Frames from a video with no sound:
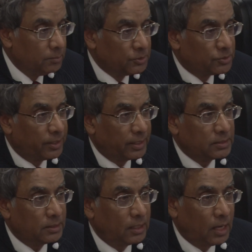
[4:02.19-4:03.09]
Mr.
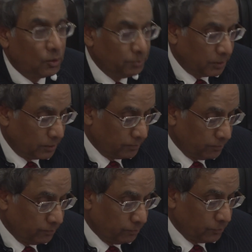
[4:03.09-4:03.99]
Rector, allow me
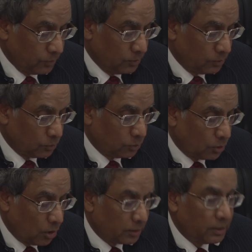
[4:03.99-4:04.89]
to
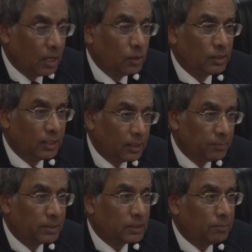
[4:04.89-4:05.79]
talk now a
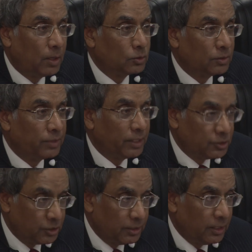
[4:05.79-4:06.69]
little bit about our
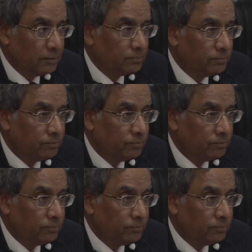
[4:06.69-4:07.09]
agenda,